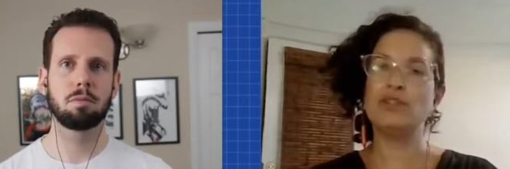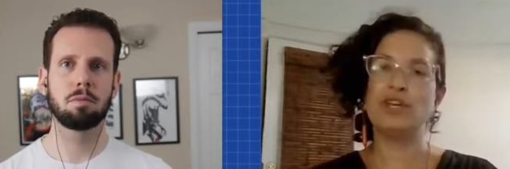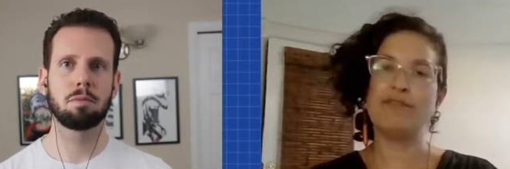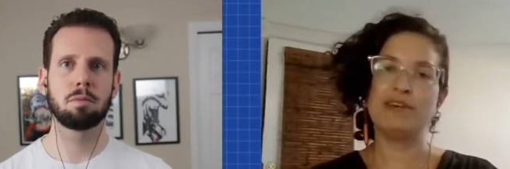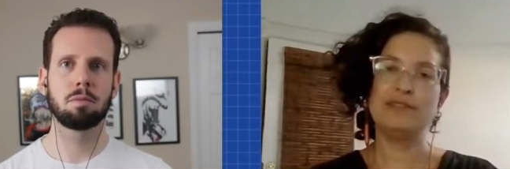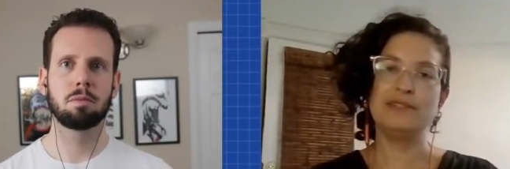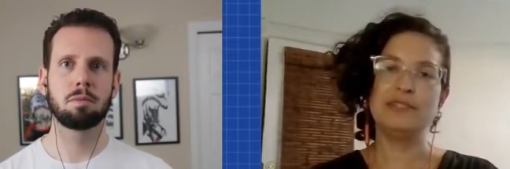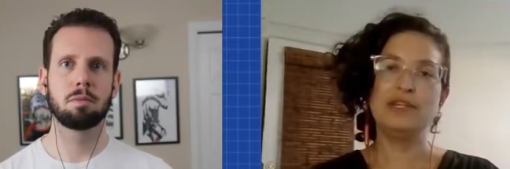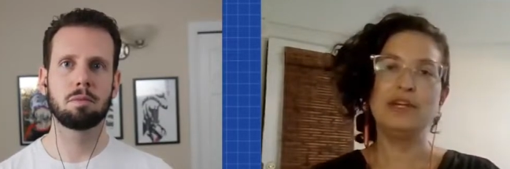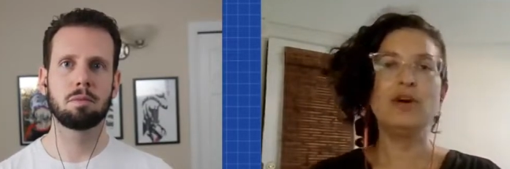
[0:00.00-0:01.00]
Speaker 1: One way of
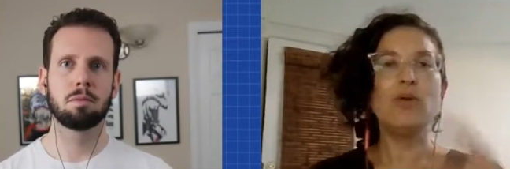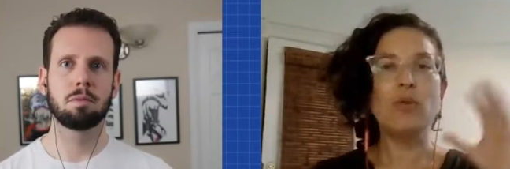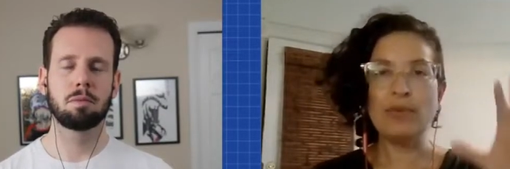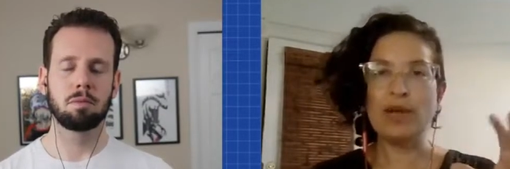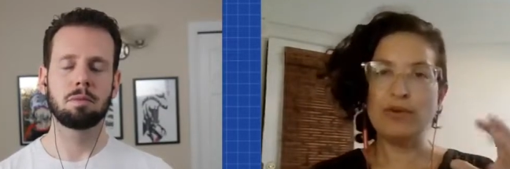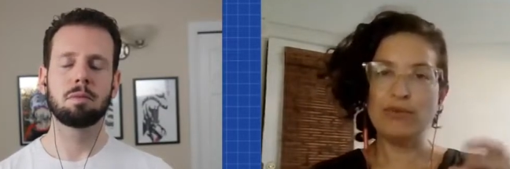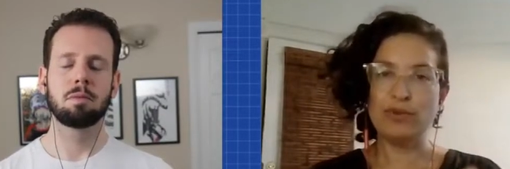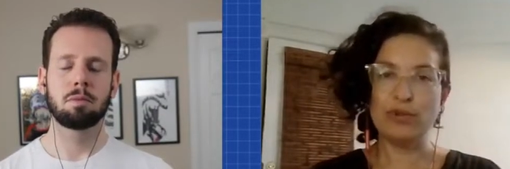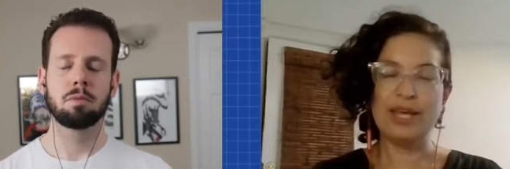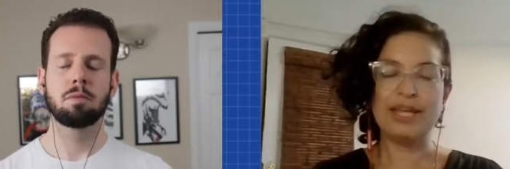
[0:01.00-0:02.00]
looking at it is
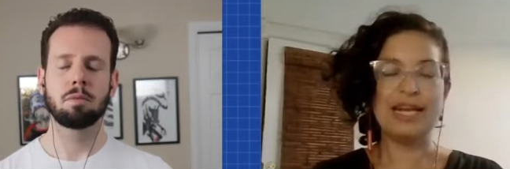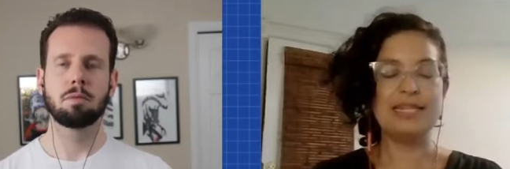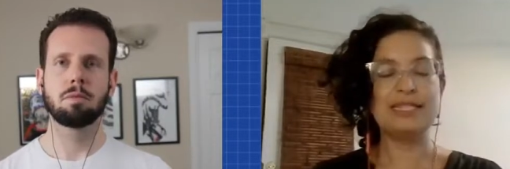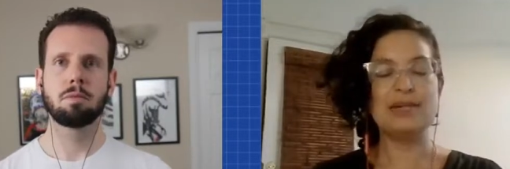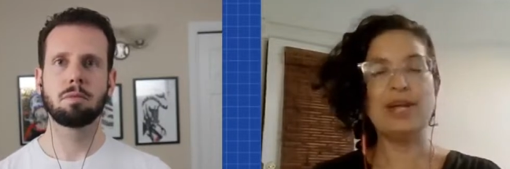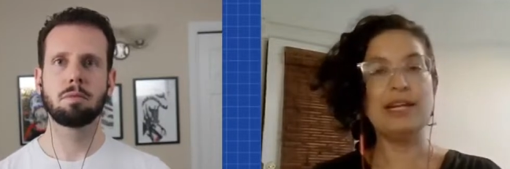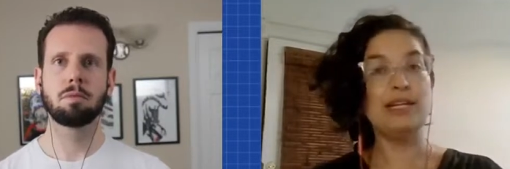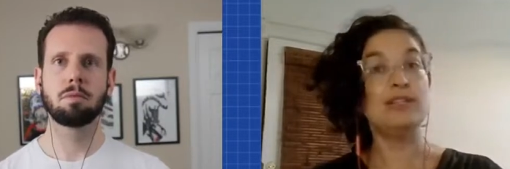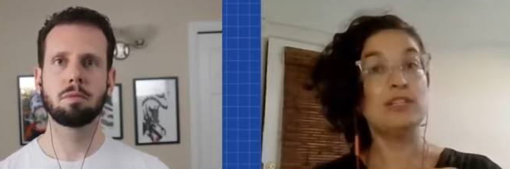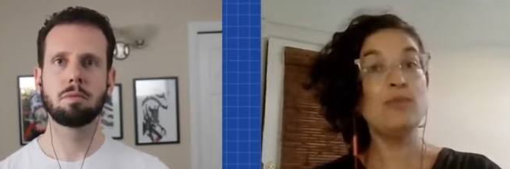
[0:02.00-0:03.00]
creating smaller goals. We
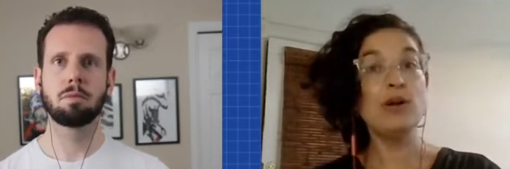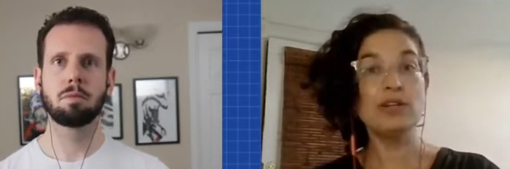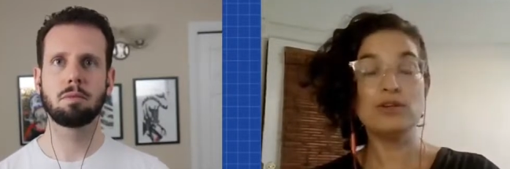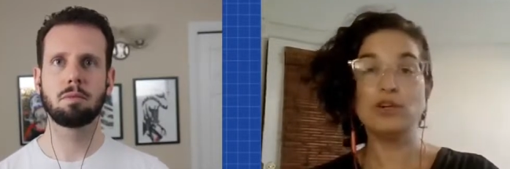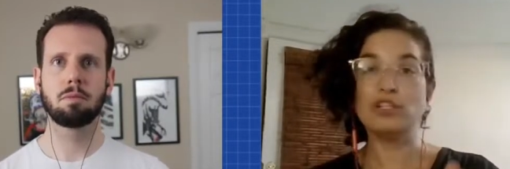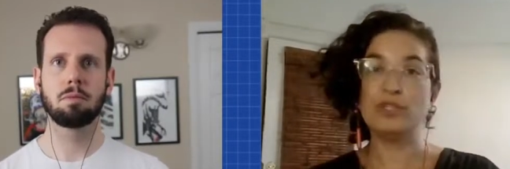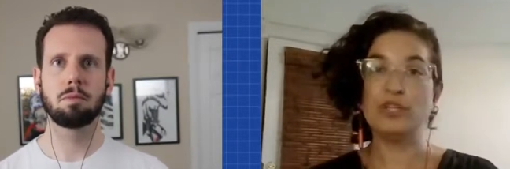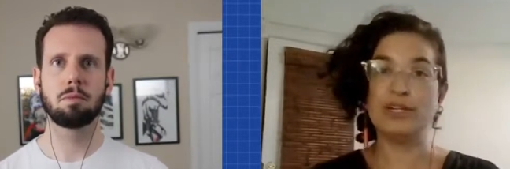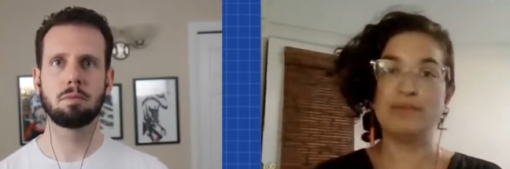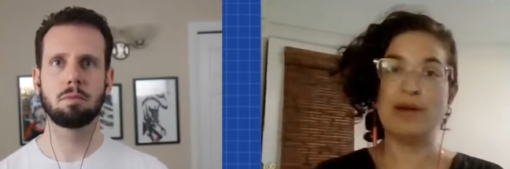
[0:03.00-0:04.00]
talked about it in the
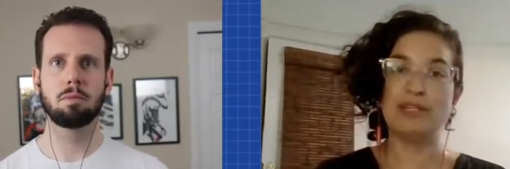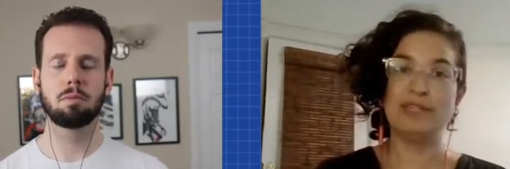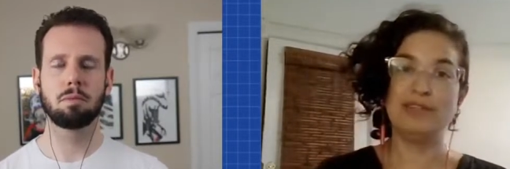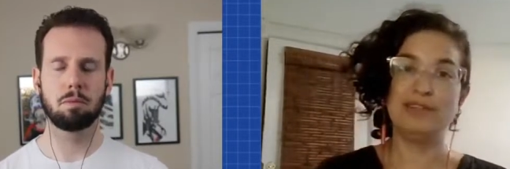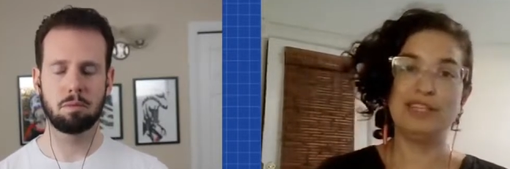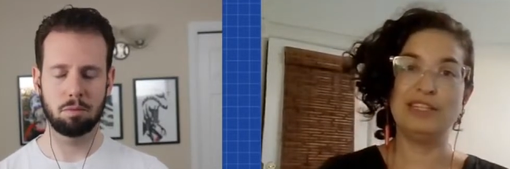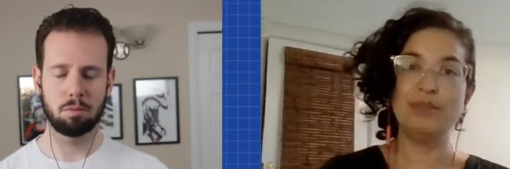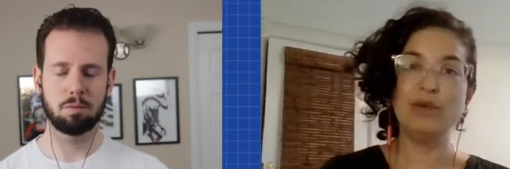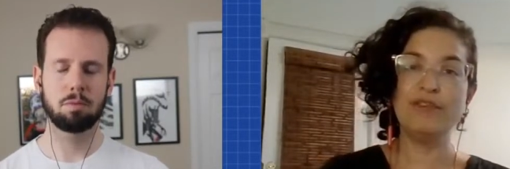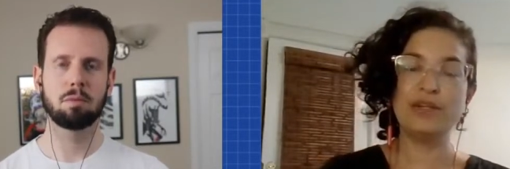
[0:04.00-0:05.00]
previous
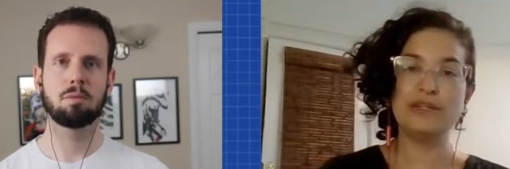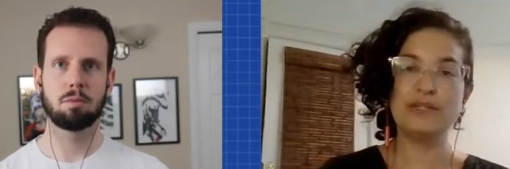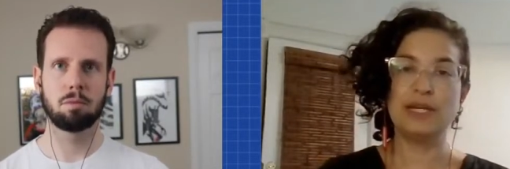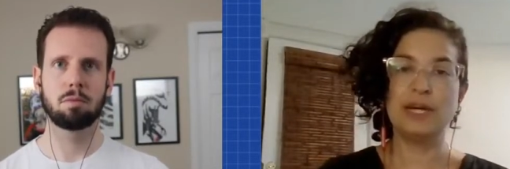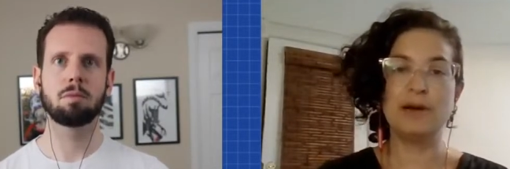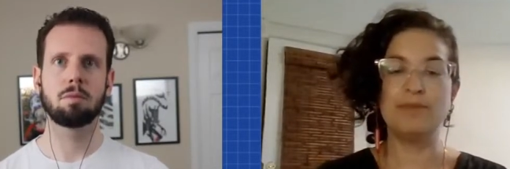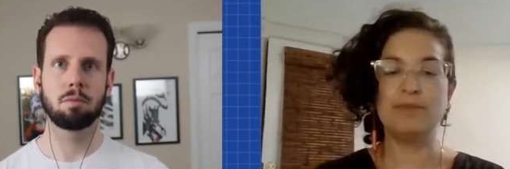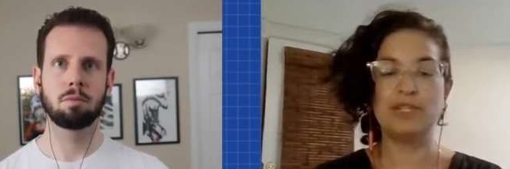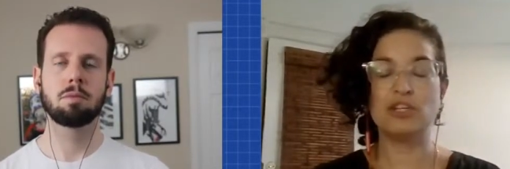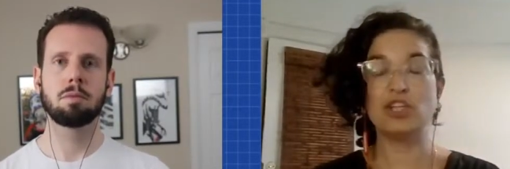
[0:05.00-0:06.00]
session. So
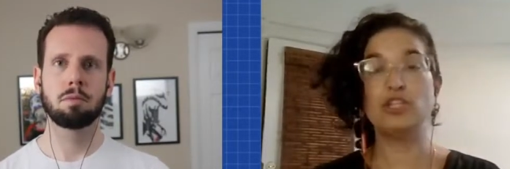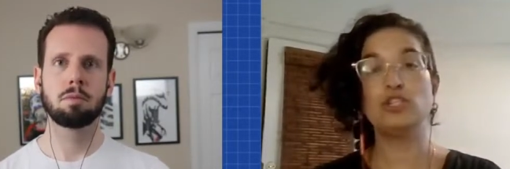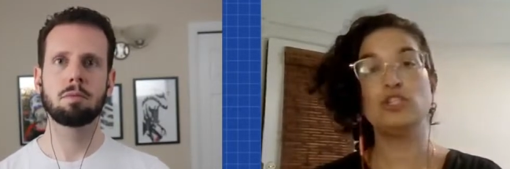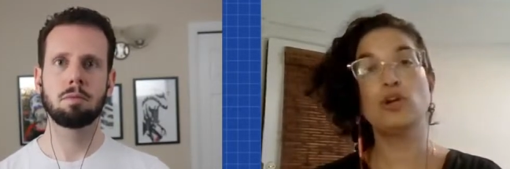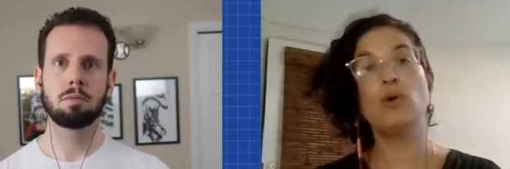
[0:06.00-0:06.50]
what do we do?